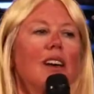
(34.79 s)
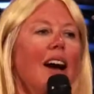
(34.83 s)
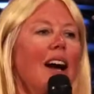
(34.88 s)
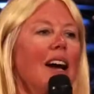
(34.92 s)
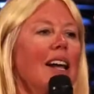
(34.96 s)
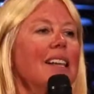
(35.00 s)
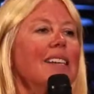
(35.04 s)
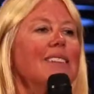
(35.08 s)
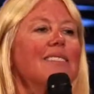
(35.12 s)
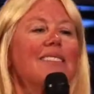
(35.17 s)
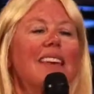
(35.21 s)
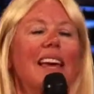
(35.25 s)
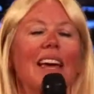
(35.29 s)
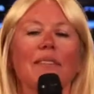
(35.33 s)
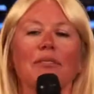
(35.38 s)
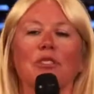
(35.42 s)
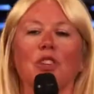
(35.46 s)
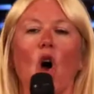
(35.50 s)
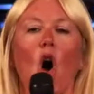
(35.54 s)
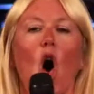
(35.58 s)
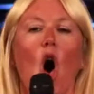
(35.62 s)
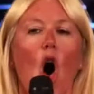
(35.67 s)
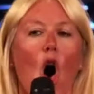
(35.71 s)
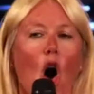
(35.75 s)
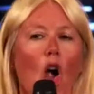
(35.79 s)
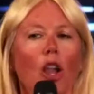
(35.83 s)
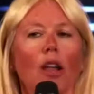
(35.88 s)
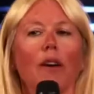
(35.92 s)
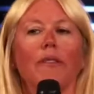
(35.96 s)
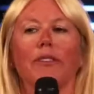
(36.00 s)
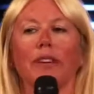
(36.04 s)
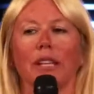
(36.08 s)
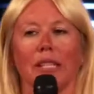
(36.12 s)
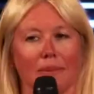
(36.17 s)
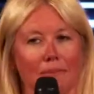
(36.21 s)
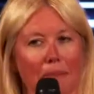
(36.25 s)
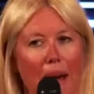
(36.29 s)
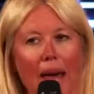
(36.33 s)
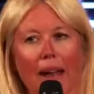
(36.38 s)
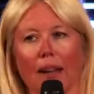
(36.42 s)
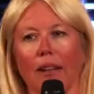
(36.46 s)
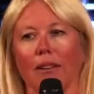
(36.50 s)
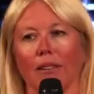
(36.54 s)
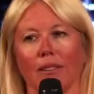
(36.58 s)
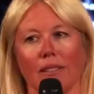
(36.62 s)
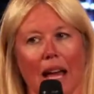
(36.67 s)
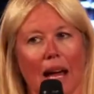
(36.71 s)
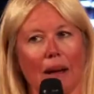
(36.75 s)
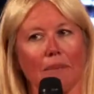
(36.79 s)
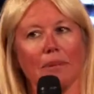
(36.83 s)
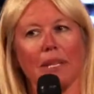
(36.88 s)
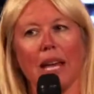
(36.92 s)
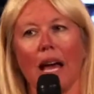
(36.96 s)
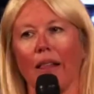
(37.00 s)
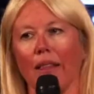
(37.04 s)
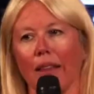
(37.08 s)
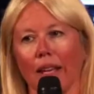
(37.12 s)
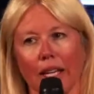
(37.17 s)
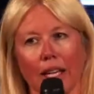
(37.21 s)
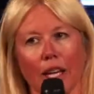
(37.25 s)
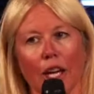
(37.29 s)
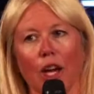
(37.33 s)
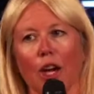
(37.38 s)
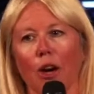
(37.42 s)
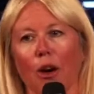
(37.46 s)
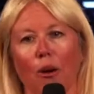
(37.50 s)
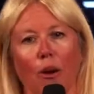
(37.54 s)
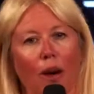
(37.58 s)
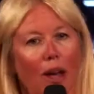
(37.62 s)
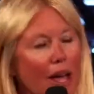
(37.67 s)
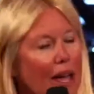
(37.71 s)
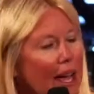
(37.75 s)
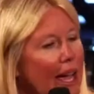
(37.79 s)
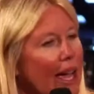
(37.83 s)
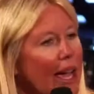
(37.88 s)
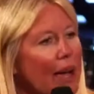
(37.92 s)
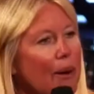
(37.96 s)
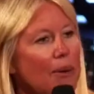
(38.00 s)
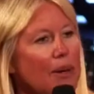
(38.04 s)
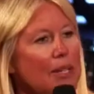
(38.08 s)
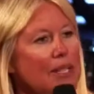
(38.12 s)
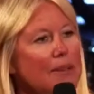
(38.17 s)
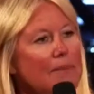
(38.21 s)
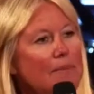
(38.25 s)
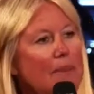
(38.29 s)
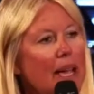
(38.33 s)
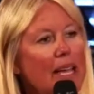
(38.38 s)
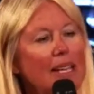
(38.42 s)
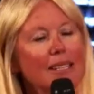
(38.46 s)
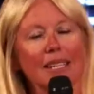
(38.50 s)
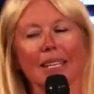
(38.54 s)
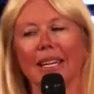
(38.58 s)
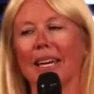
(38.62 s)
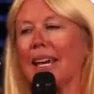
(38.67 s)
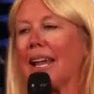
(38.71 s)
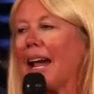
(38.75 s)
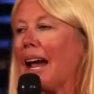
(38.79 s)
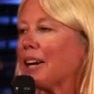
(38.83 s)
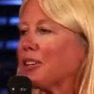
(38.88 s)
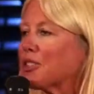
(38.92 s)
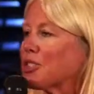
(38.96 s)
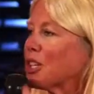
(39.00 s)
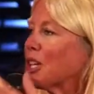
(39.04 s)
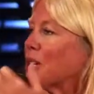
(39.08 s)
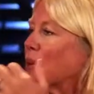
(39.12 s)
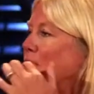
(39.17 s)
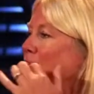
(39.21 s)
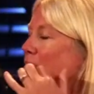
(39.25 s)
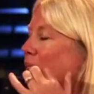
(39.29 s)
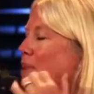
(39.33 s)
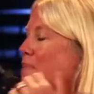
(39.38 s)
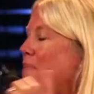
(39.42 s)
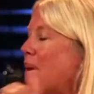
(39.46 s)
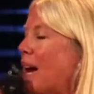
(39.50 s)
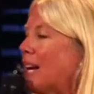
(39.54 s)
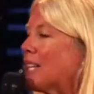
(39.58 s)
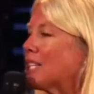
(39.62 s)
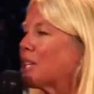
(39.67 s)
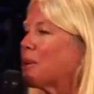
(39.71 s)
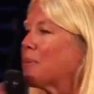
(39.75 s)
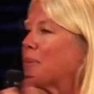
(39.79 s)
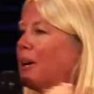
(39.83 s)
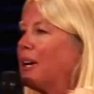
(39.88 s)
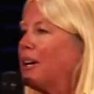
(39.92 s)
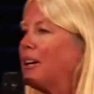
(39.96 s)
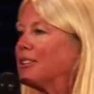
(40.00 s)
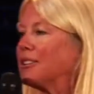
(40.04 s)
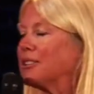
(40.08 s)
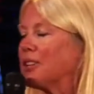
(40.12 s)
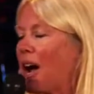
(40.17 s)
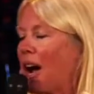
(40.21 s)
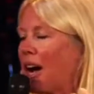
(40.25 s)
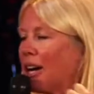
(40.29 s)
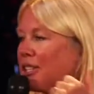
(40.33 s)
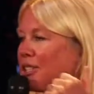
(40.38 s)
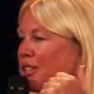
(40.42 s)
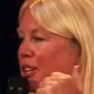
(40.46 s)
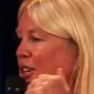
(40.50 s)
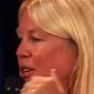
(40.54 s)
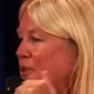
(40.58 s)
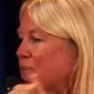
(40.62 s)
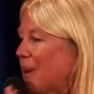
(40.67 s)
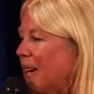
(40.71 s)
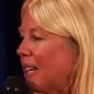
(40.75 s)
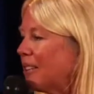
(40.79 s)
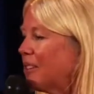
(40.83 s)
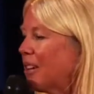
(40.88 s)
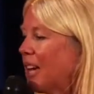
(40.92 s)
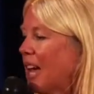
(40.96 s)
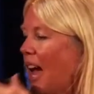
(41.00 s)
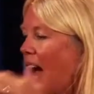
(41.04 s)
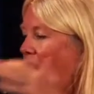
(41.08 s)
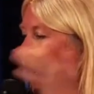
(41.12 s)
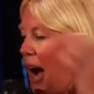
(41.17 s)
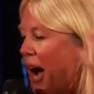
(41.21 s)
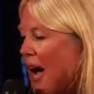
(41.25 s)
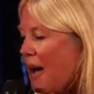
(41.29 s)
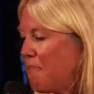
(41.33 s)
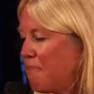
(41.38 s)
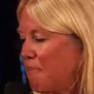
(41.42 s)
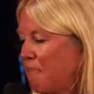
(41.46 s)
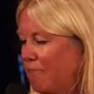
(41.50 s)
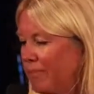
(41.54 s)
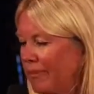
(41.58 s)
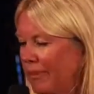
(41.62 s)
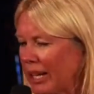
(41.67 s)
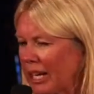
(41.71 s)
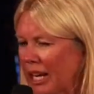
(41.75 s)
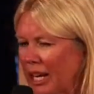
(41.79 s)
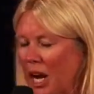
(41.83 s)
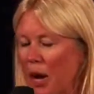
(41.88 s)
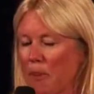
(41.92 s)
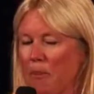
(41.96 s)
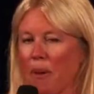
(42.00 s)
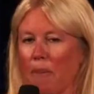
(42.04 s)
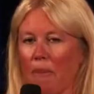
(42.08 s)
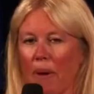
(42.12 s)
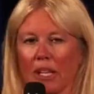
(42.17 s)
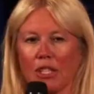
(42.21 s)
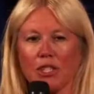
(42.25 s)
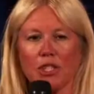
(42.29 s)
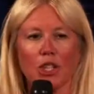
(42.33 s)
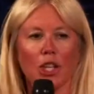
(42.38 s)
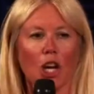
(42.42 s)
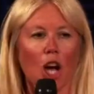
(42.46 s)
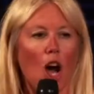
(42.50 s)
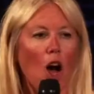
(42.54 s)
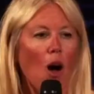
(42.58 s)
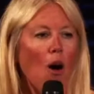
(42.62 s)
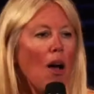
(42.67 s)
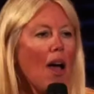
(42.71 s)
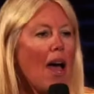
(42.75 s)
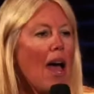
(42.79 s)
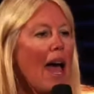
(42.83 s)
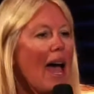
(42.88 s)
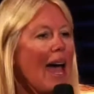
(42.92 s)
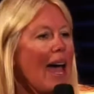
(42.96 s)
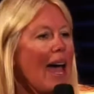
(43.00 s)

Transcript: son saves all of his medals. I'm telling you, it was amazing. And actually, he was in a basketball tournament like a couple months ago,